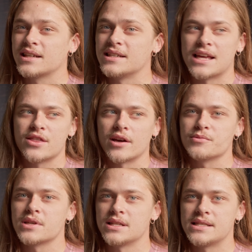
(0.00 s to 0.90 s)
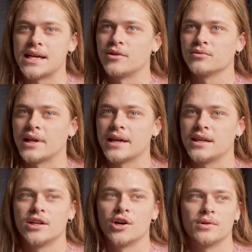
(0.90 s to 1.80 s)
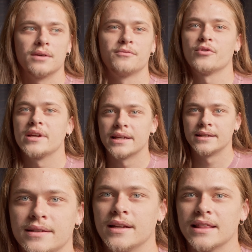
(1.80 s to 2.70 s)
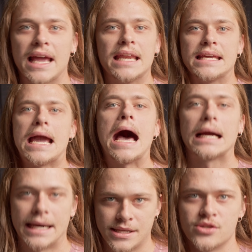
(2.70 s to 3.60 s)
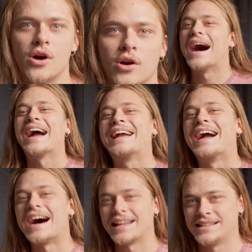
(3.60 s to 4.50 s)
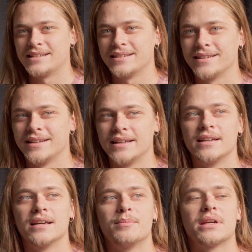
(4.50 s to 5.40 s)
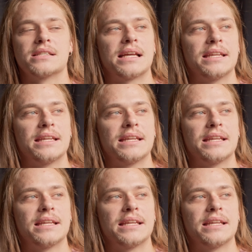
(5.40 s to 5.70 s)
because I thought it was gonna sound like, you know, a freaking Lady Gaga song. I got it because I